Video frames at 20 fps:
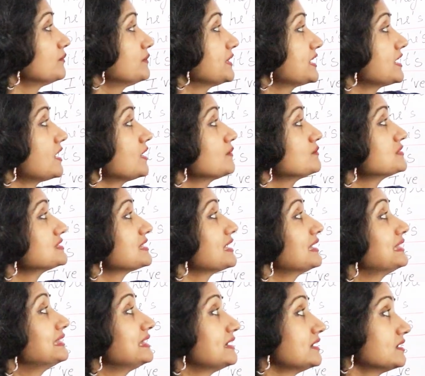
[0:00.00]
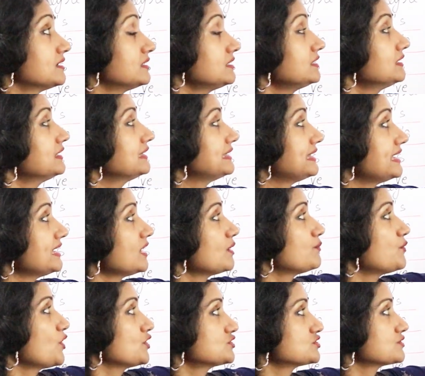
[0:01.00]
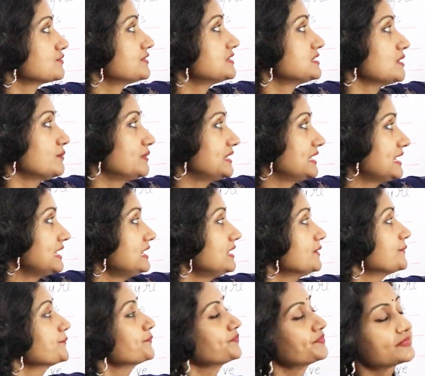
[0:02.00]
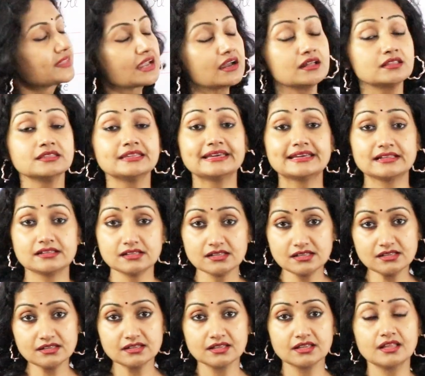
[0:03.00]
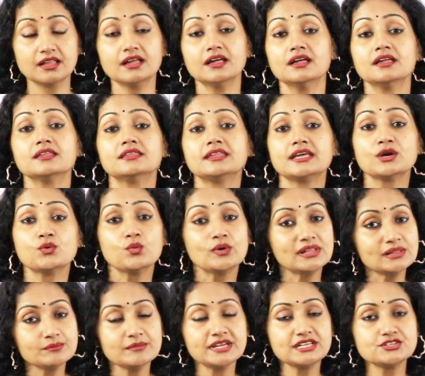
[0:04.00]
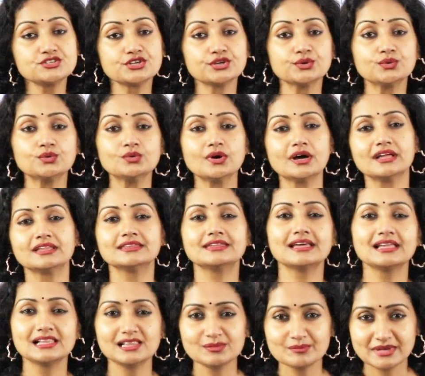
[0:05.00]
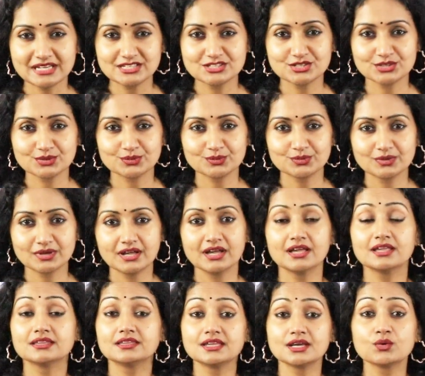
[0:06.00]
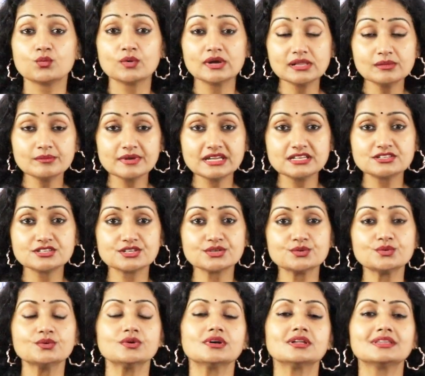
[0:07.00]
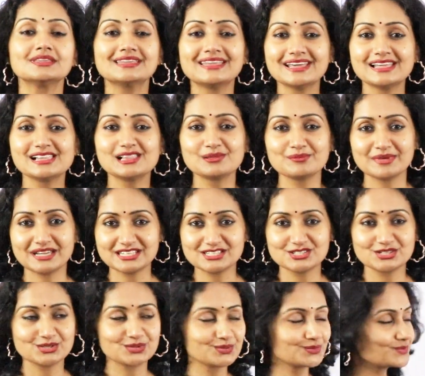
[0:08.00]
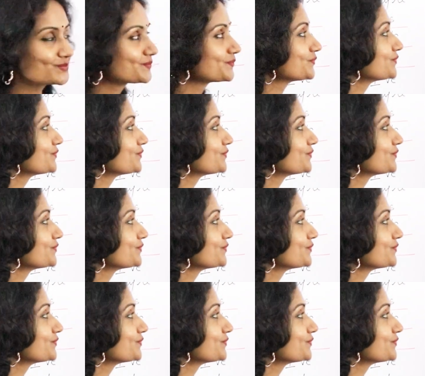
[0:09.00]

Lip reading: becomes they'll, they apostrophe double L, they will meet you, they'll meet you, they will meet you, they'll meet you.